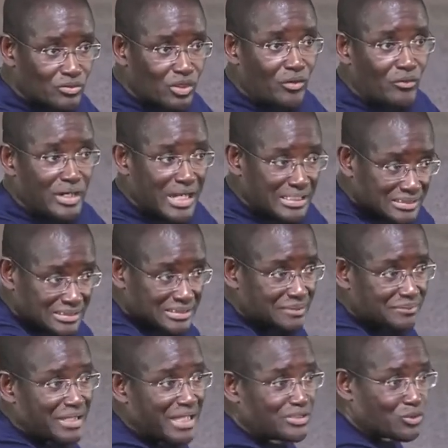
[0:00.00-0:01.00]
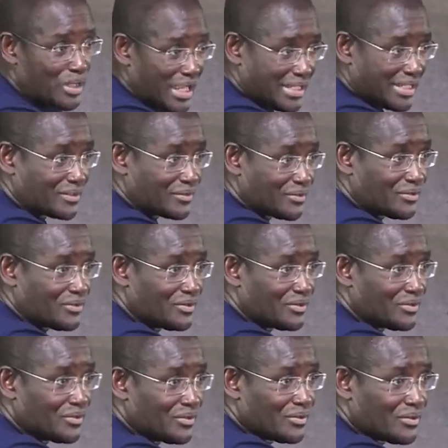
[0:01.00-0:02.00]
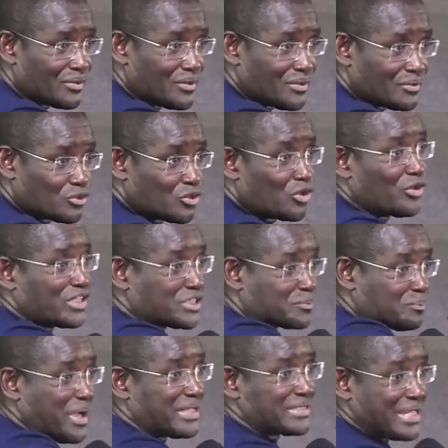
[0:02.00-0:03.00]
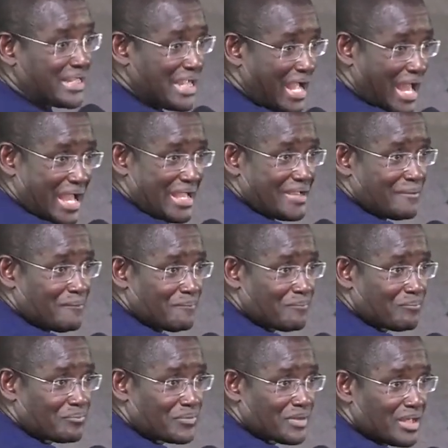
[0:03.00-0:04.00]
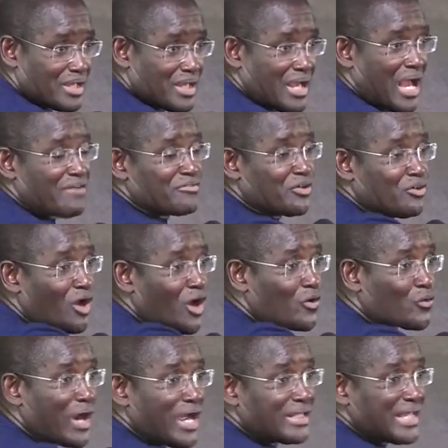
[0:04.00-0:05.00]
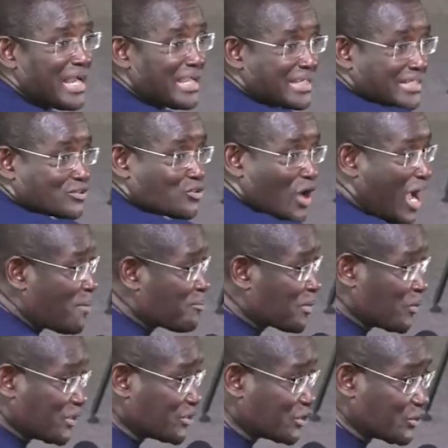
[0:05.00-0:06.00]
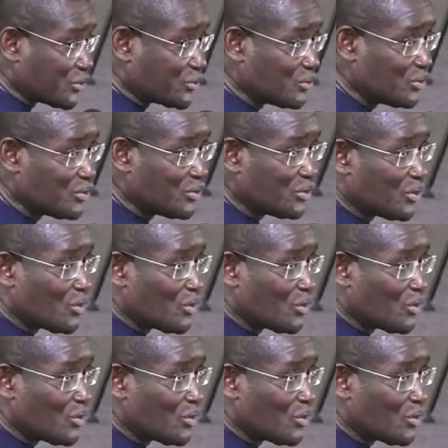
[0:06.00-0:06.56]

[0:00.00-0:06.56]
relationship that you are in, no. Do you respect the guy? Have you not cried that he is not happy with you?